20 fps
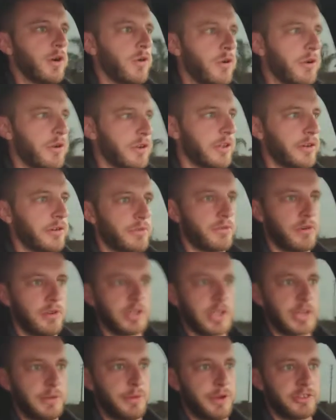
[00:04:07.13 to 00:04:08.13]
or you're
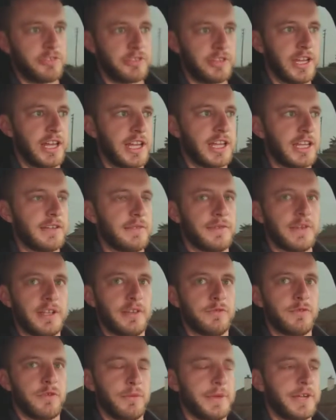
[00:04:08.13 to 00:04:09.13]
rolling a bunch of negative
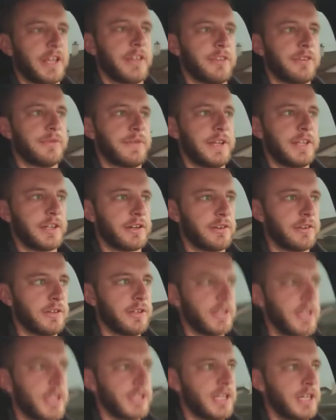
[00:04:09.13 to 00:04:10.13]
in from another vehicle.
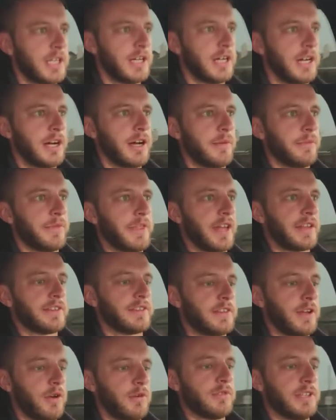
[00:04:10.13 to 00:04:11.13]
That's
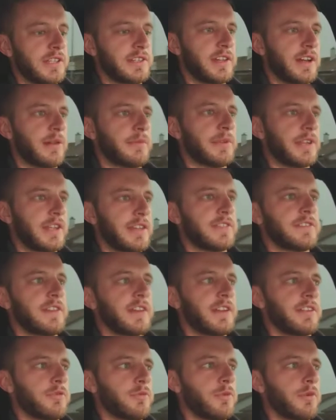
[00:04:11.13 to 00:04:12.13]
the only time that I'd
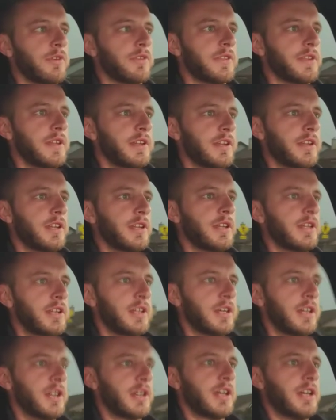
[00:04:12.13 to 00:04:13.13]
say it's worth it.
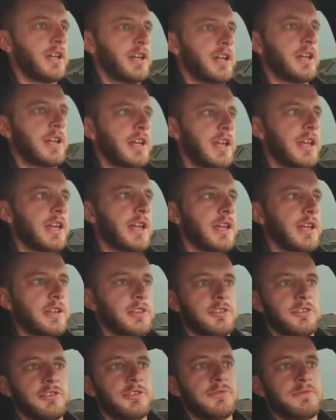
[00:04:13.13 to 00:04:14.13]

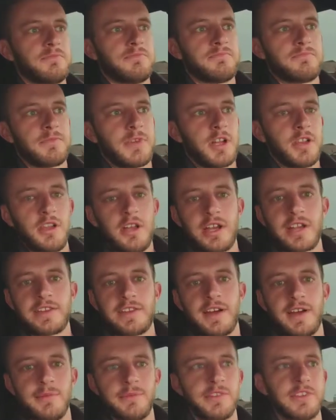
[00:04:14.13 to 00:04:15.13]
And a lot of
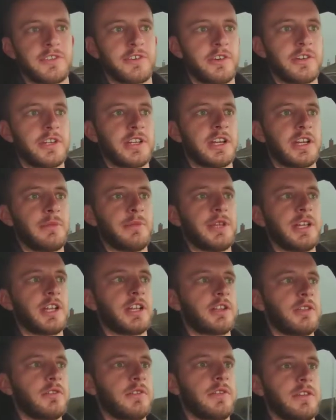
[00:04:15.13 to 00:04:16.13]
times it's already going to be
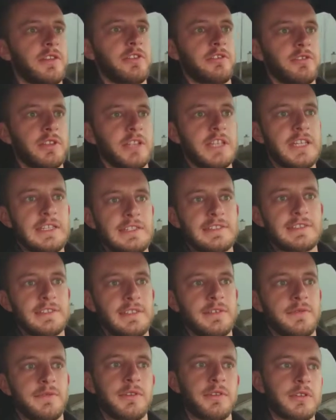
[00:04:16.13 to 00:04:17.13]
included in your lease
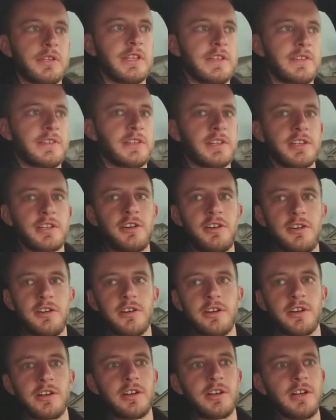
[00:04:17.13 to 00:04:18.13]
if you're leasing a
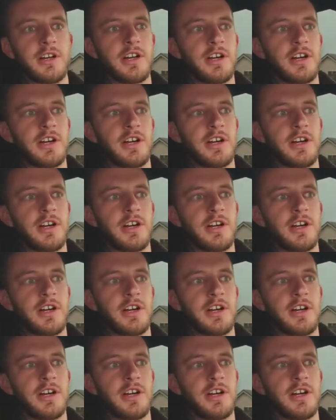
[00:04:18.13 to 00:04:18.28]
car,